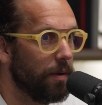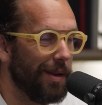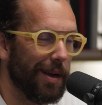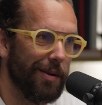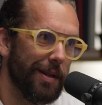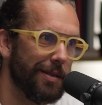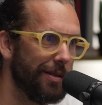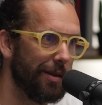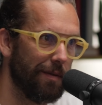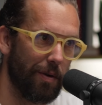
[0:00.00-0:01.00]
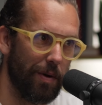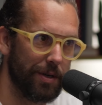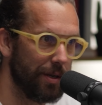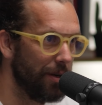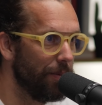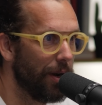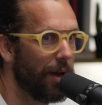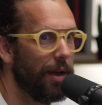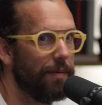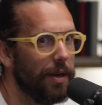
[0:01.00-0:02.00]
And I know that's a tough question. You may not
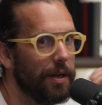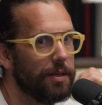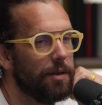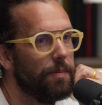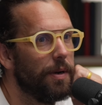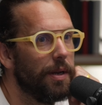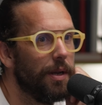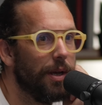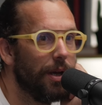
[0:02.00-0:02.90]
mm-hmm. have an answer, but